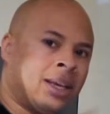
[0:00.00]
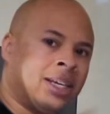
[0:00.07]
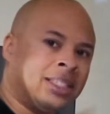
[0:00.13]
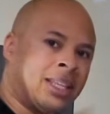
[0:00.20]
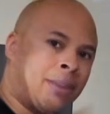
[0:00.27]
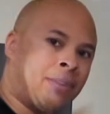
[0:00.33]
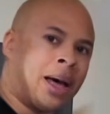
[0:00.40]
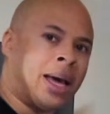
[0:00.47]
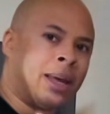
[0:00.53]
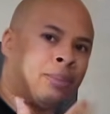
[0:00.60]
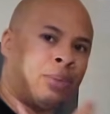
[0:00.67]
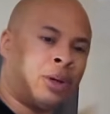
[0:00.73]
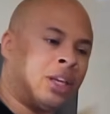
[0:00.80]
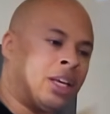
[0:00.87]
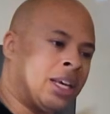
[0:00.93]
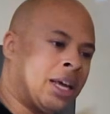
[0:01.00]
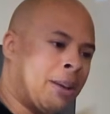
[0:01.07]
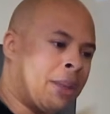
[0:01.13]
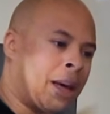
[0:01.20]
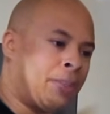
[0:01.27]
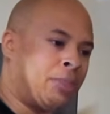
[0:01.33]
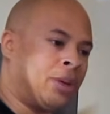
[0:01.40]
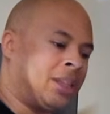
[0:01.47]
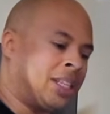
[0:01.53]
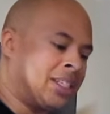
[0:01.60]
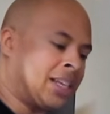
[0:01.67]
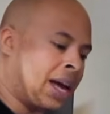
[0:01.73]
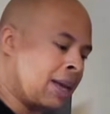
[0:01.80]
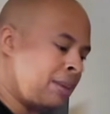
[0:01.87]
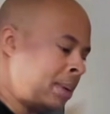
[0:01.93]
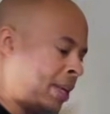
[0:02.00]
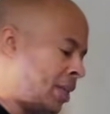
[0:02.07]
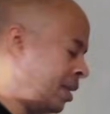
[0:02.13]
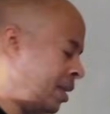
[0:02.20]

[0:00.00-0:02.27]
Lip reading: I'm not putting the time in.